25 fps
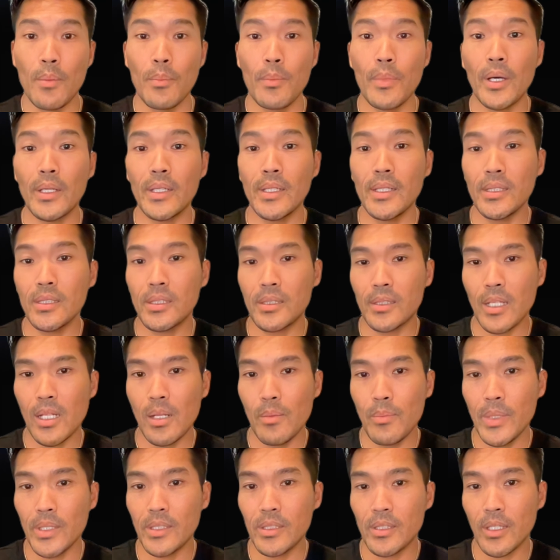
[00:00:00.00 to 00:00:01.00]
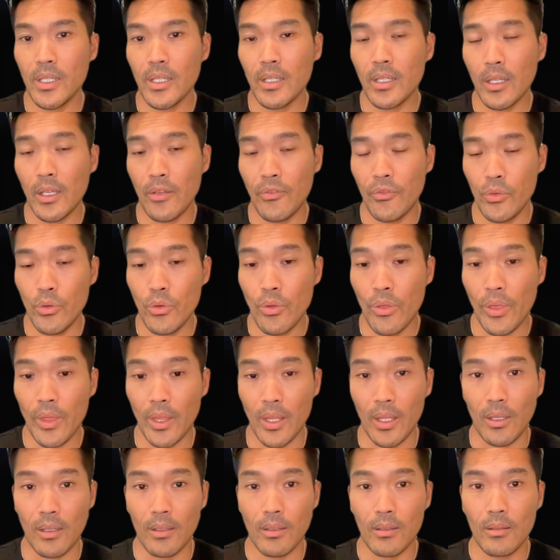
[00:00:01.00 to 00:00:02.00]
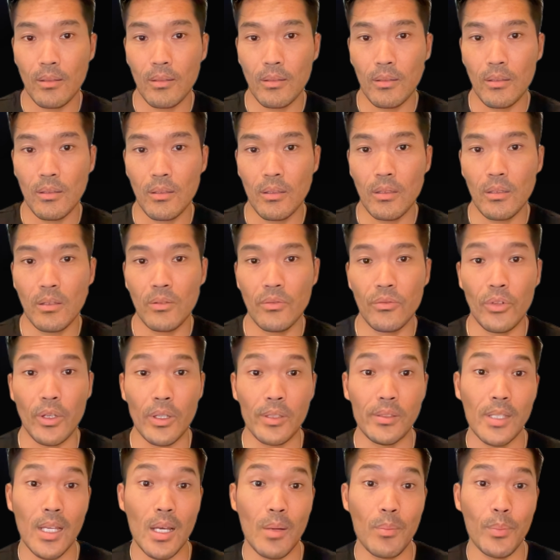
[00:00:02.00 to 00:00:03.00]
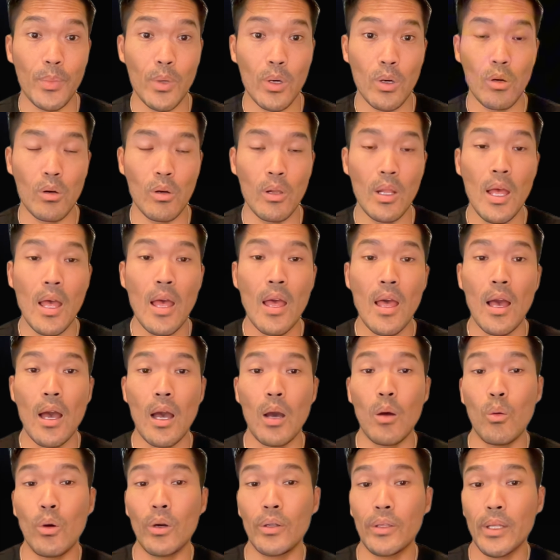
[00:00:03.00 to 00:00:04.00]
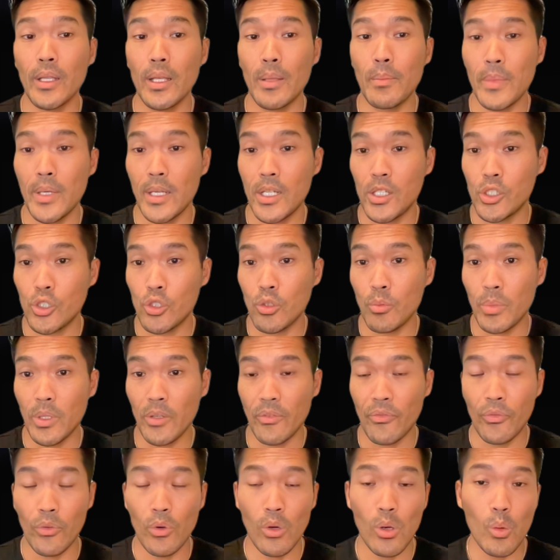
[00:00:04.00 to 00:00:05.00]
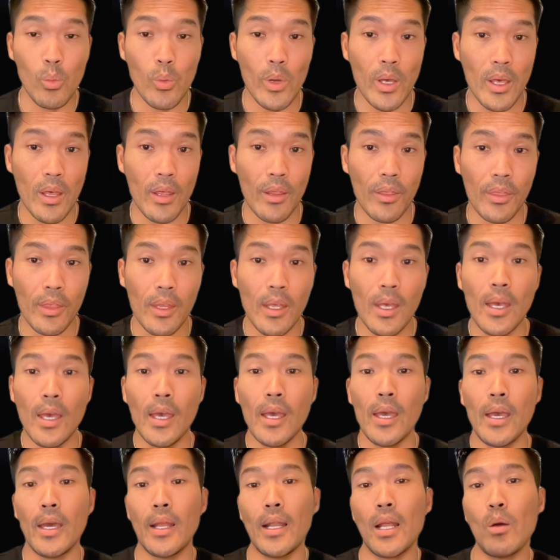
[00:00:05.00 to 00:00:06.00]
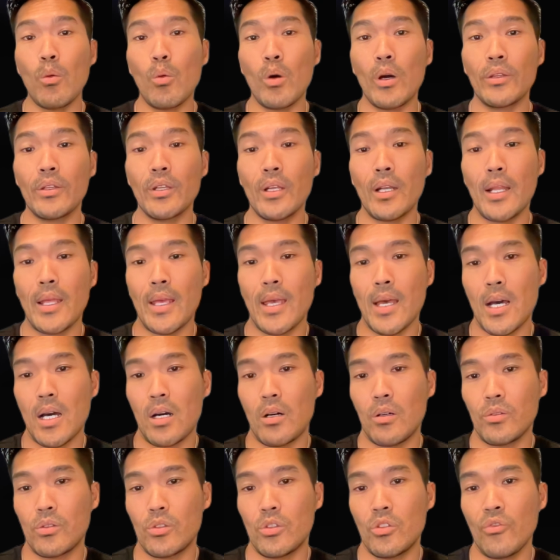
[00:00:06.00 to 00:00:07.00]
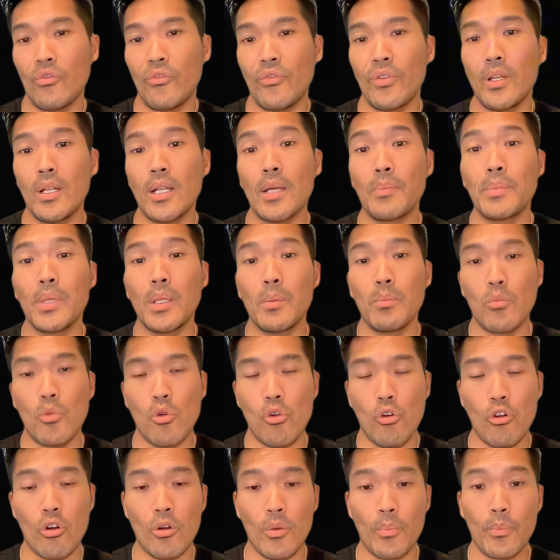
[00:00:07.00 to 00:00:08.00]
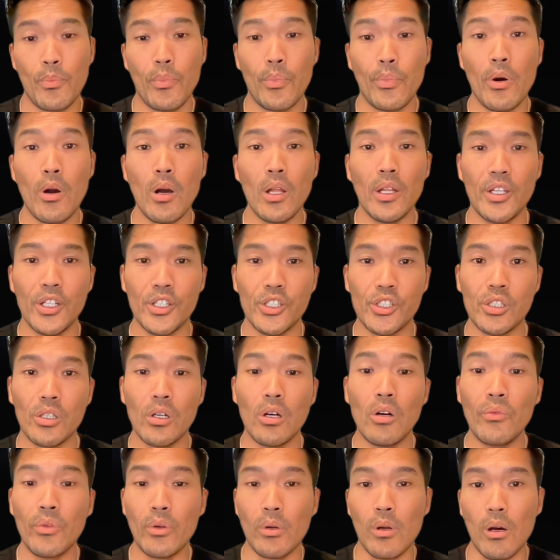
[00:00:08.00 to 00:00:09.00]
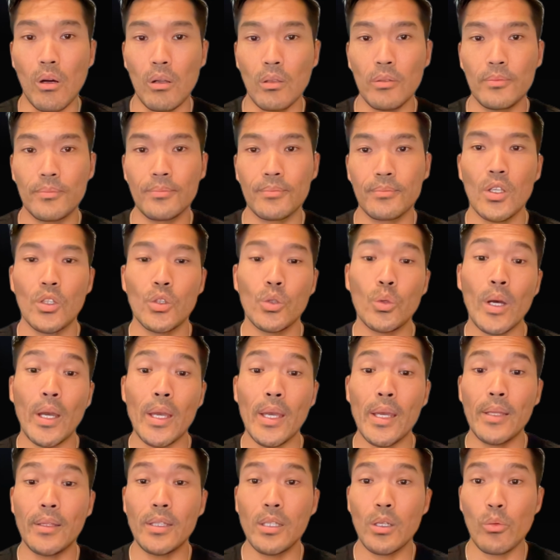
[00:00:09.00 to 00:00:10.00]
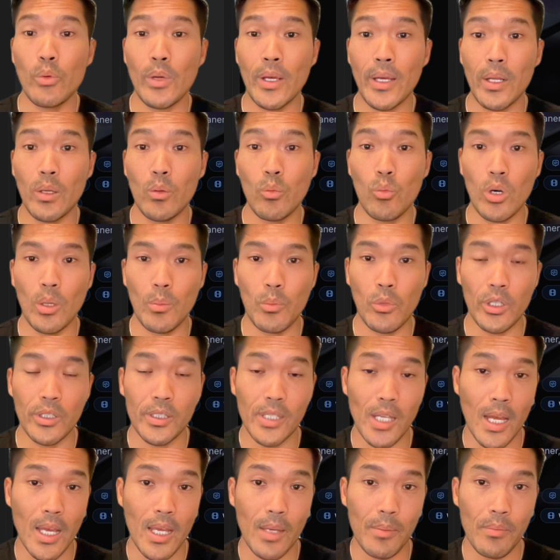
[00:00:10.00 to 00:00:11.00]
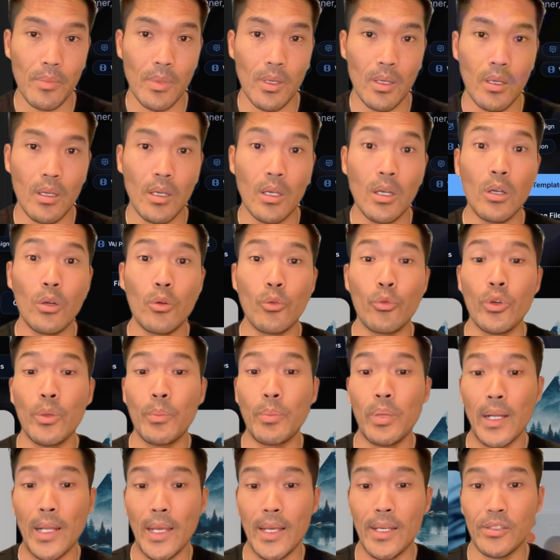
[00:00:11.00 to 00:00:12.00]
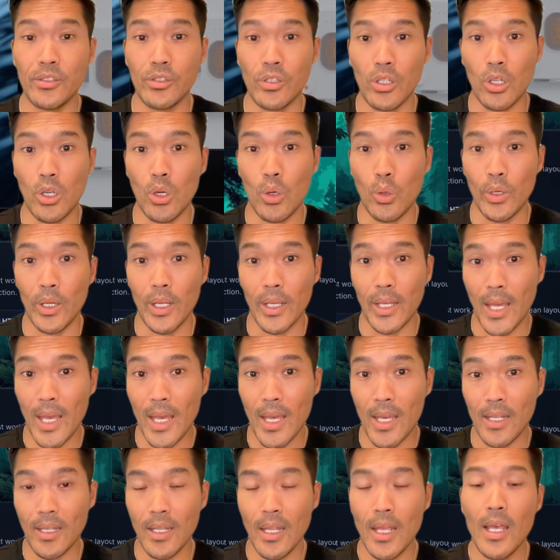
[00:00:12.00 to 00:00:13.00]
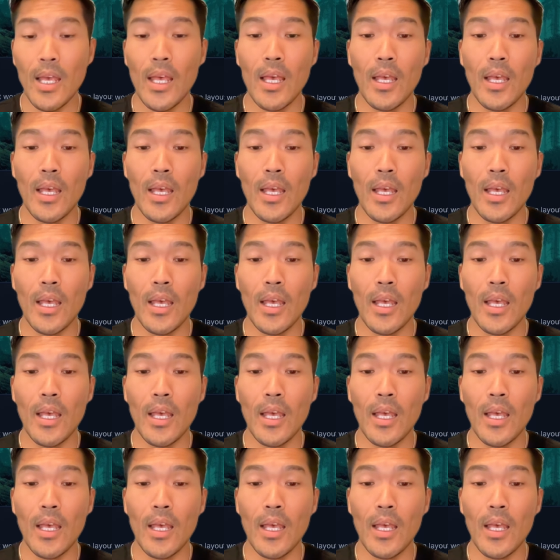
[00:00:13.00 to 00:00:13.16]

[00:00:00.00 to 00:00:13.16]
but is still missing a few things. For example, I want the image to be full width, and I want the layout to feel a bit more polished overall. So I iterate one more time, replace the code again,